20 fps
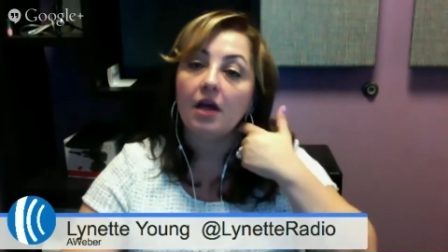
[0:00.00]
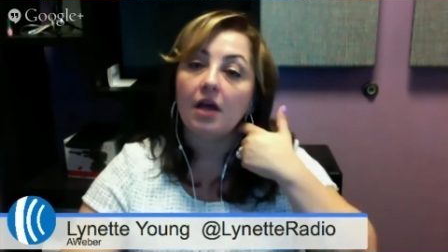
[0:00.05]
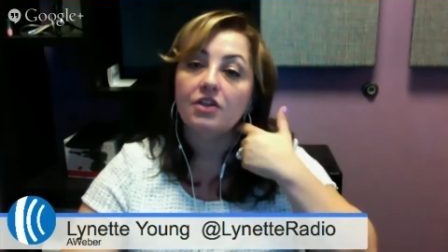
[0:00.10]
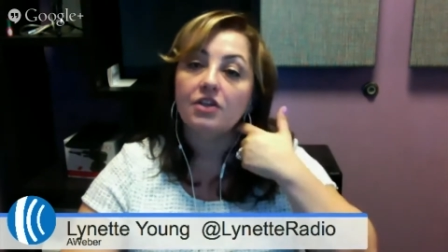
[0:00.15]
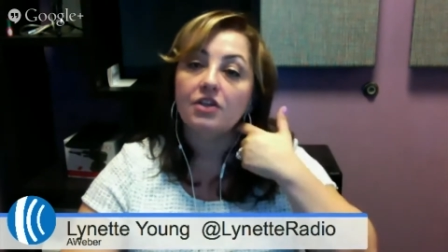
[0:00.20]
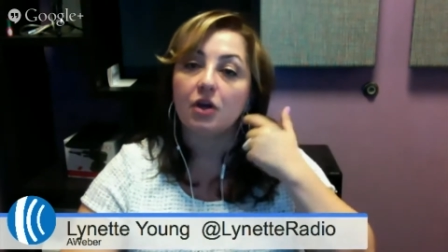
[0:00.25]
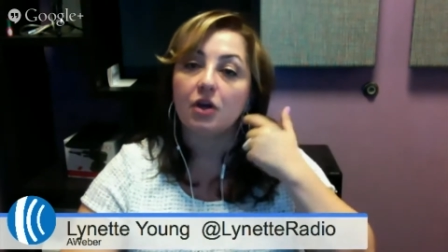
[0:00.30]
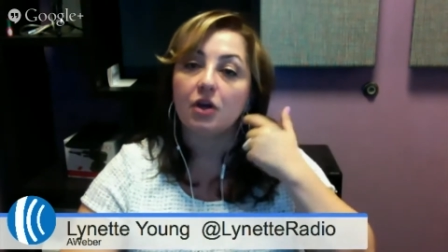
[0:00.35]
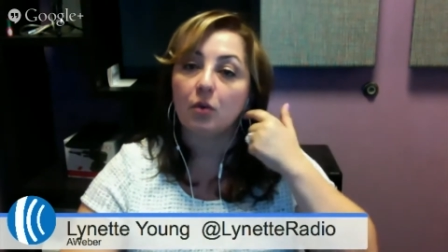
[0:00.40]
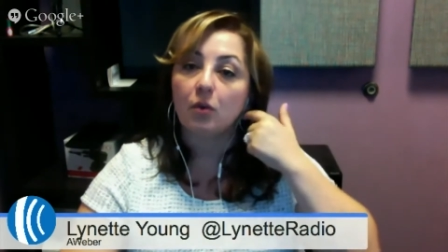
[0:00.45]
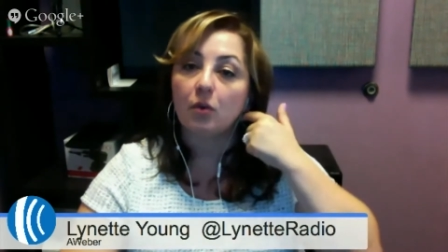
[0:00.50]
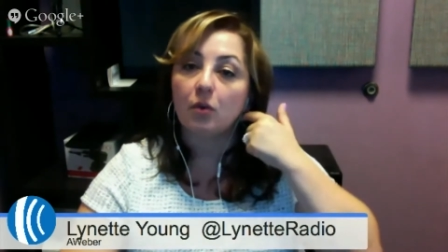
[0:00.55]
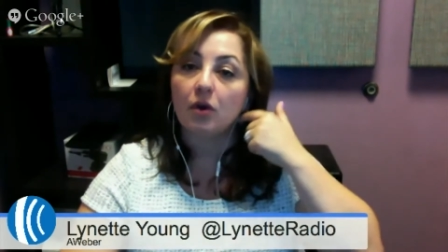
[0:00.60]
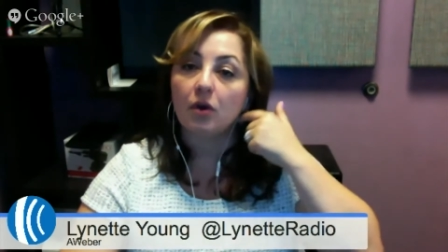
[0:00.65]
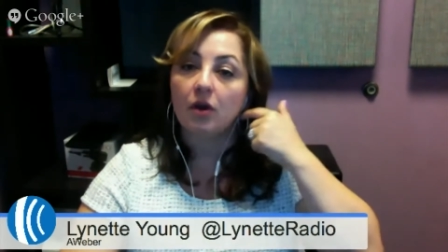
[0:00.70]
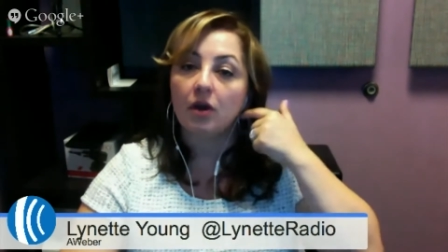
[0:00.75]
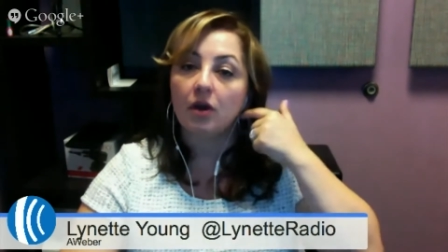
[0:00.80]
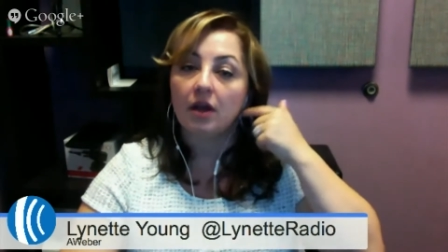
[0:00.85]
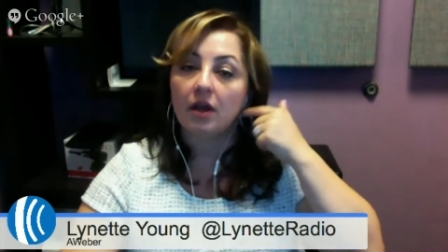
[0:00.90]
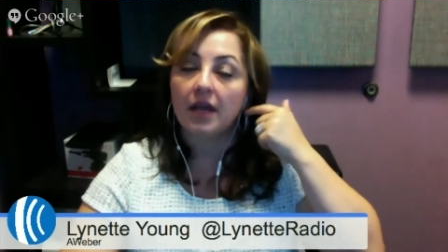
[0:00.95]
So
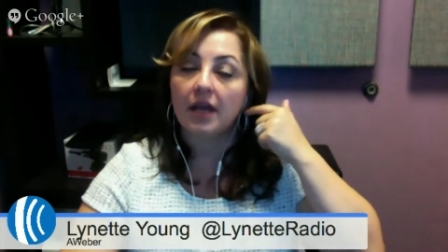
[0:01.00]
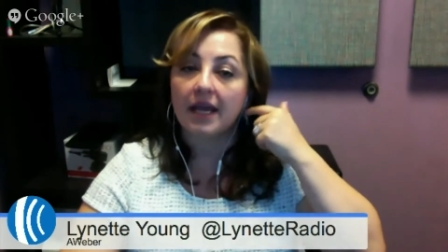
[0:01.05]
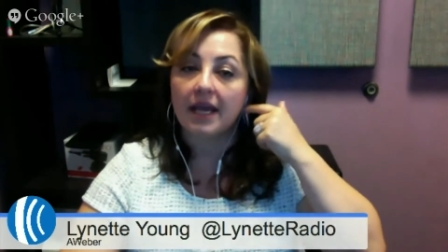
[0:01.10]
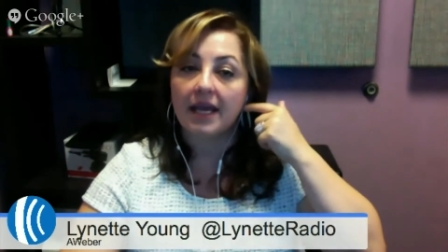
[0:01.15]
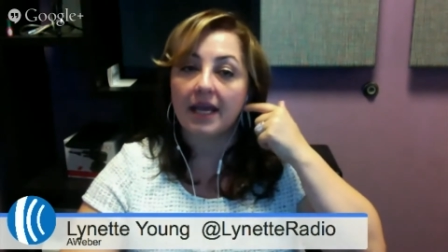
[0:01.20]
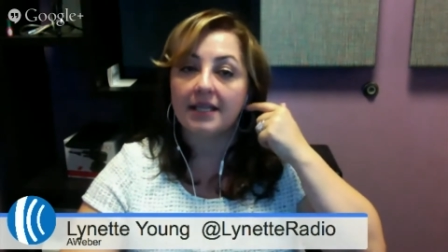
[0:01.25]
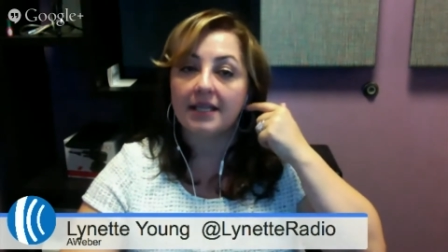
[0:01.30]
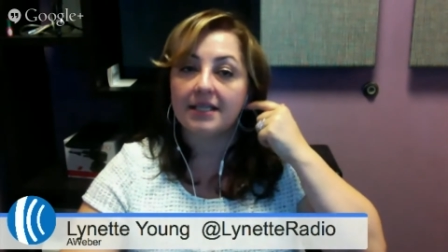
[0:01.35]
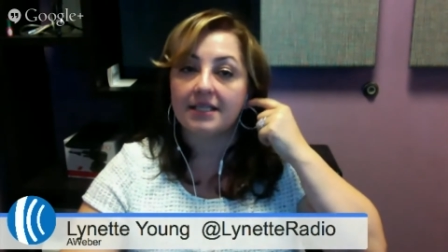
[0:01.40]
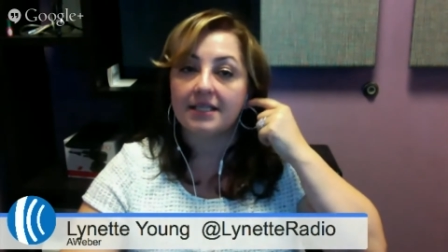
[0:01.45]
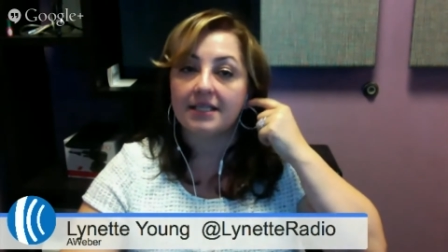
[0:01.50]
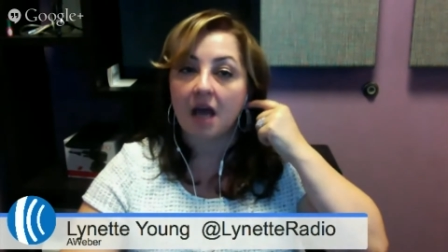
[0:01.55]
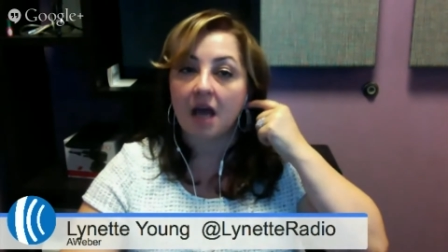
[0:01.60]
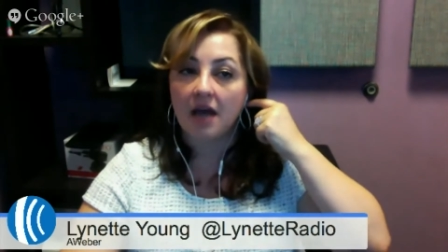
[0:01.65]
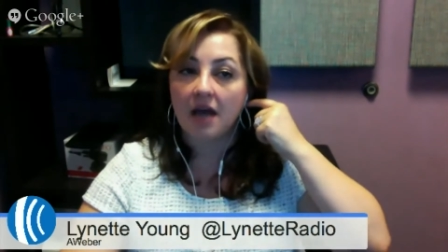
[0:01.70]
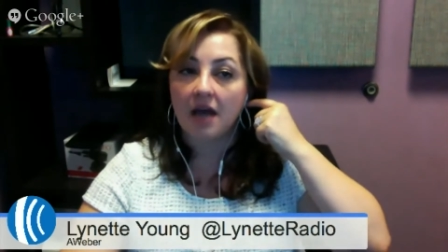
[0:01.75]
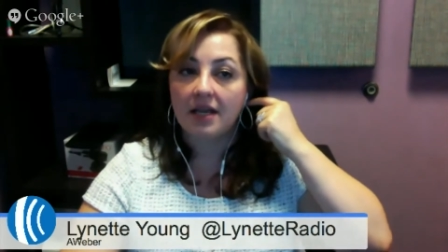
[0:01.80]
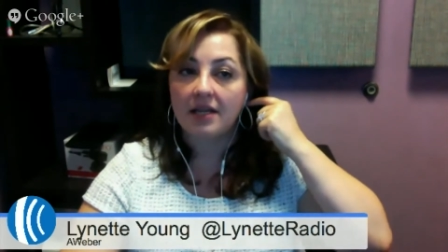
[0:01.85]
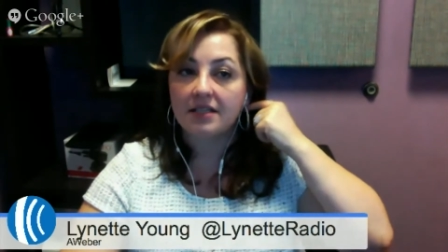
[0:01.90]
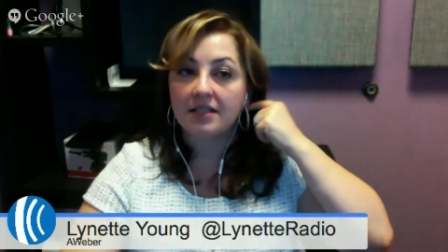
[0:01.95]
it's
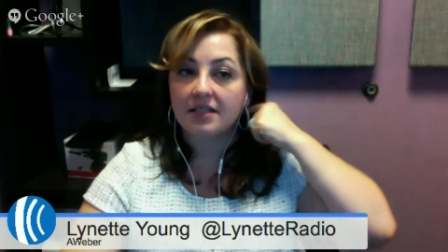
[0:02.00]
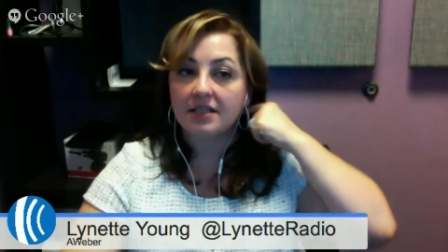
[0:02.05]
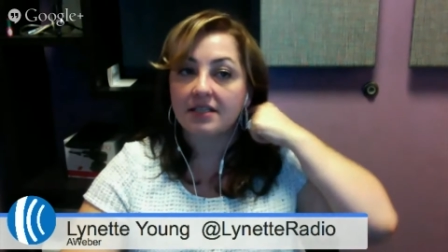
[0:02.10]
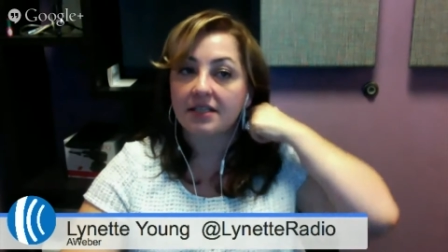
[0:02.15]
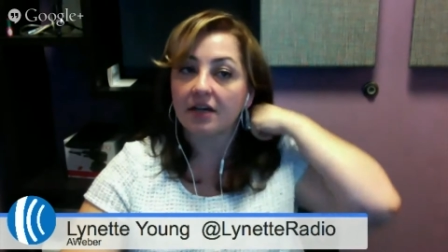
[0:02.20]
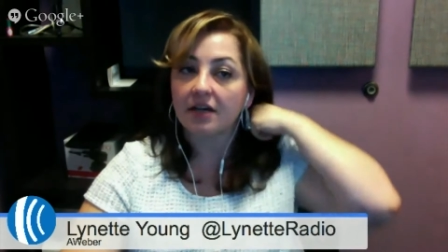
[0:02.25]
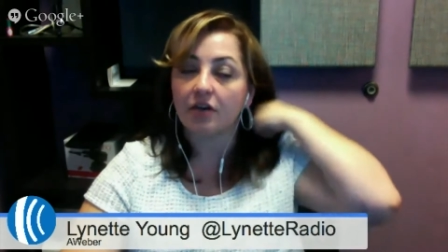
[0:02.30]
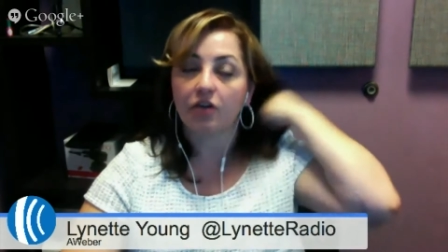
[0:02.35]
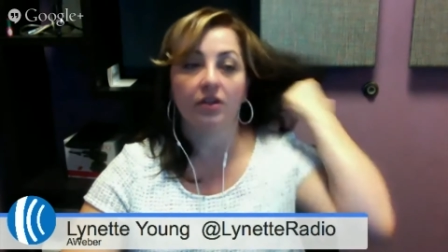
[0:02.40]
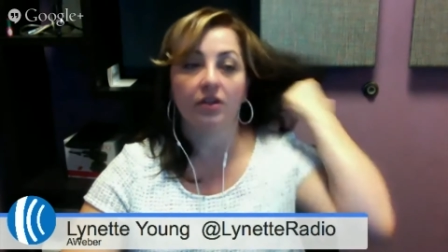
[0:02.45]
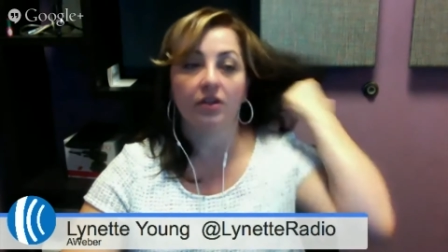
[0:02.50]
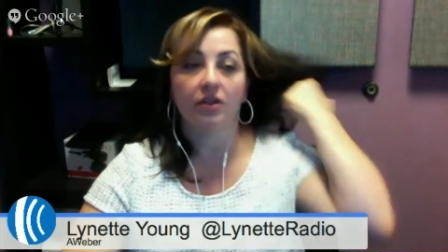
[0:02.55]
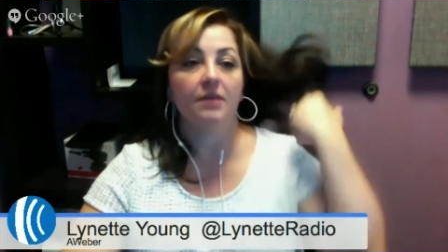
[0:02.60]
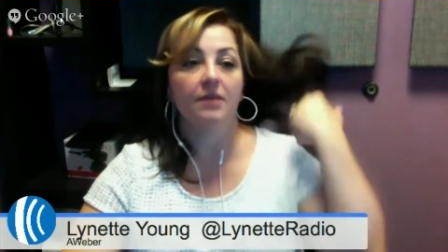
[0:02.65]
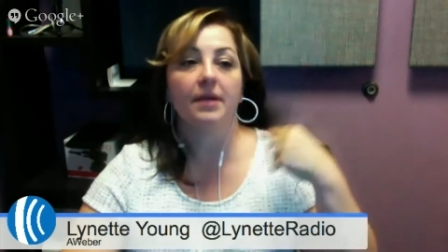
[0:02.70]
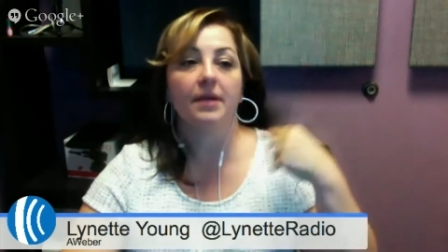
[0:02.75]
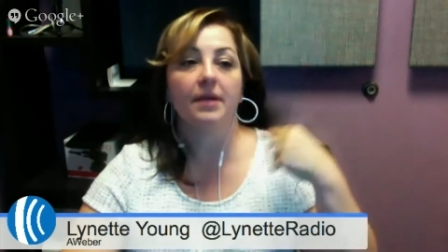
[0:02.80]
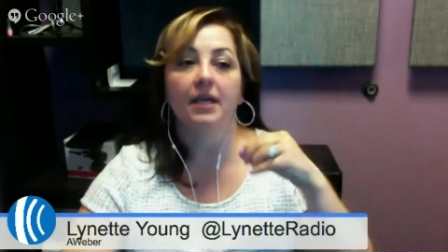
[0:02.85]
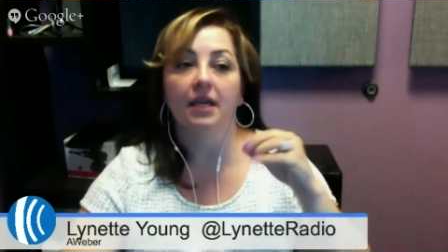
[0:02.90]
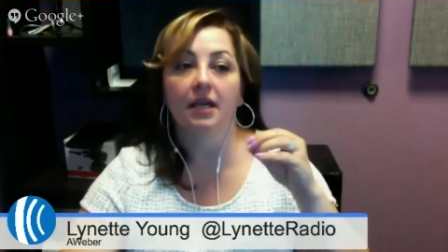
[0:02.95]
not necessarily
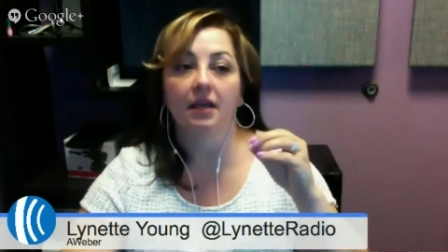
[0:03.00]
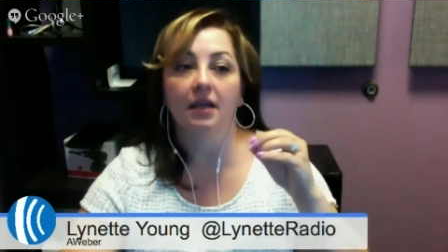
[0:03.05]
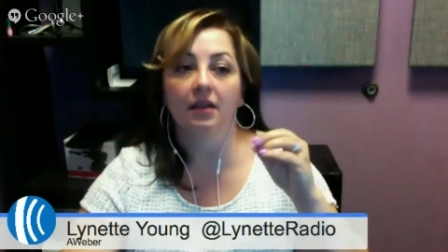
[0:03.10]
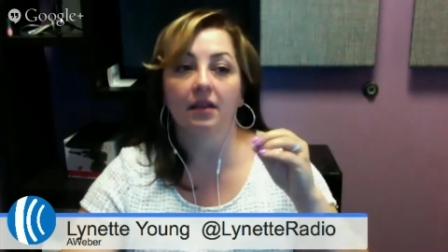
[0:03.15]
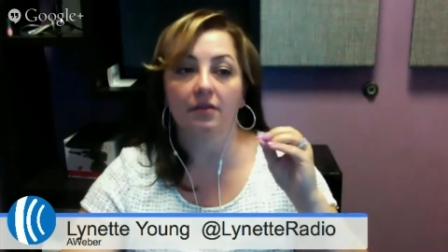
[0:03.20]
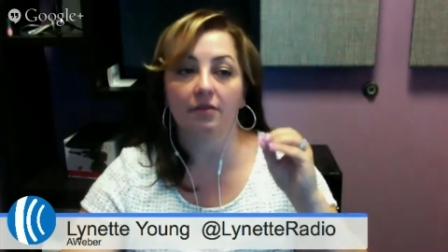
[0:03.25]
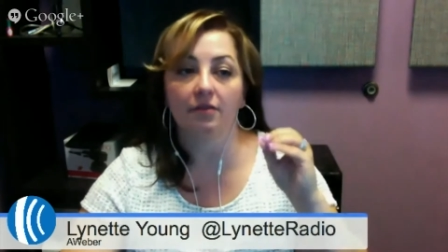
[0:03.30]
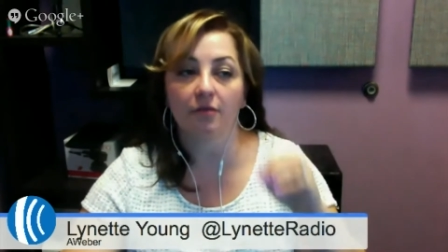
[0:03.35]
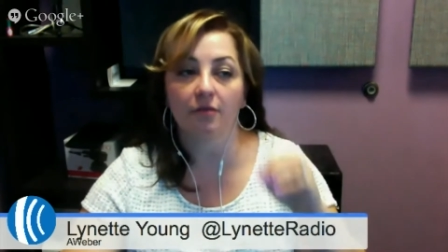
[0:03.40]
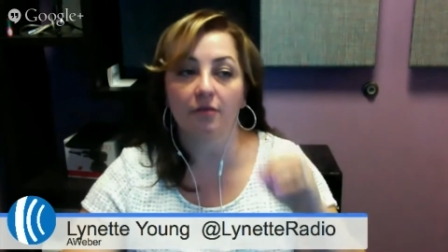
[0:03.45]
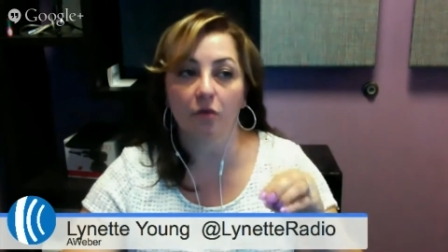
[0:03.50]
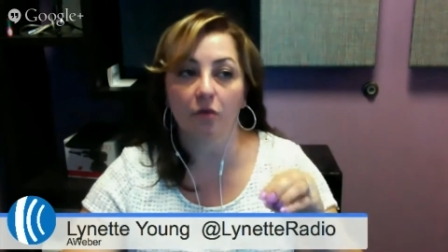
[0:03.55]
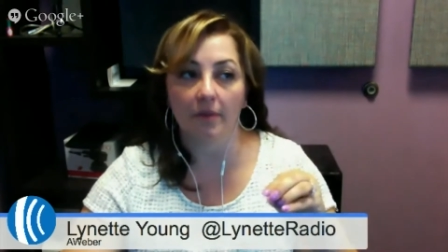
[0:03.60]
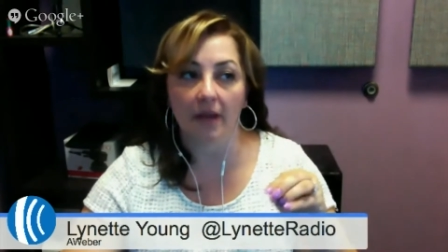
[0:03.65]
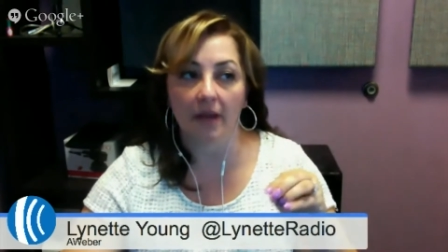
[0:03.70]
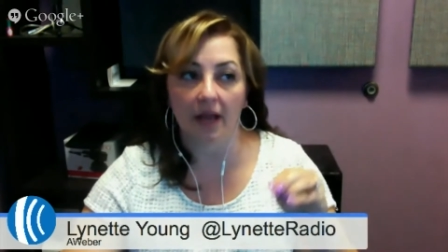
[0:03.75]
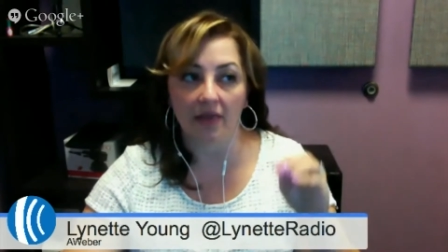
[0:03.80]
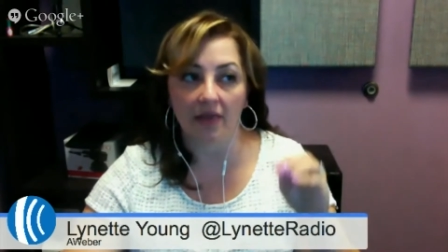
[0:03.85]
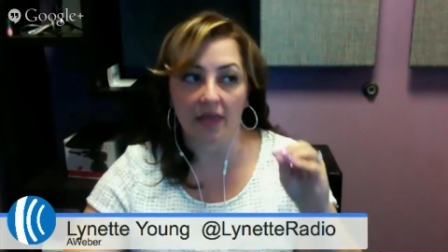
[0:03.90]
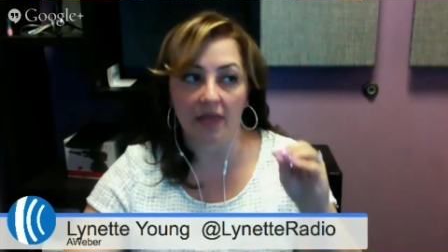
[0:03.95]
picking the
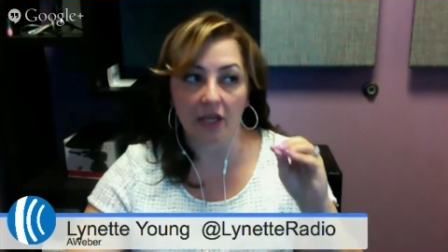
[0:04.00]
format